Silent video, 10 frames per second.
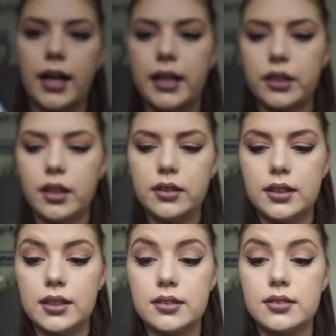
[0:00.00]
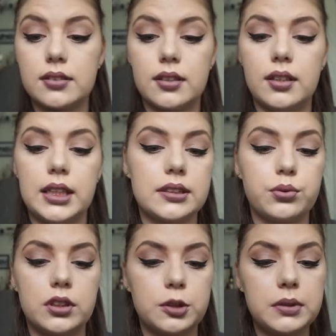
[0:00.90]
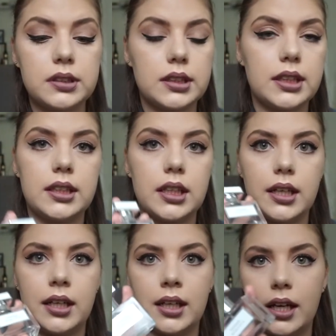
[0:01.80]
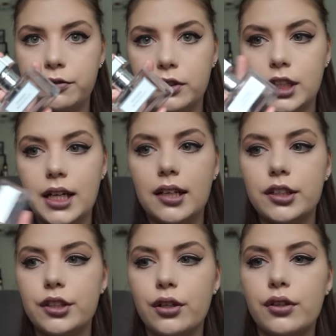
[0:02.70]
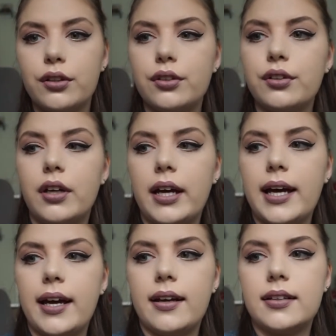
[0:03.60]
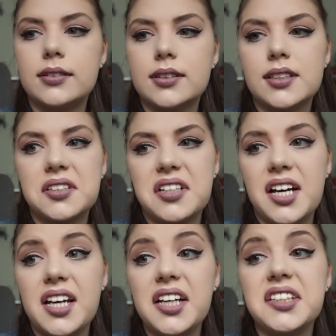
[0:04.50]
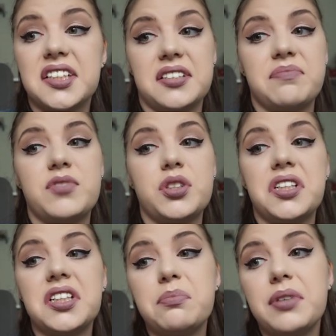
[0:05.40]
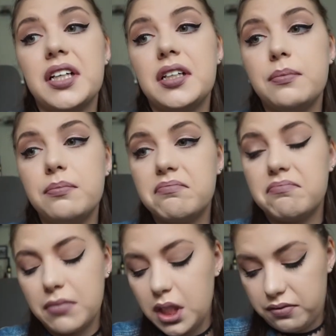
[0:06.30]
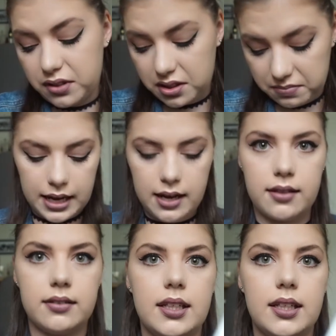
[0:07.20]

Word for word: I got this last Christmas in an advent calendar, and I liked it, so I didn't pay any money for it. And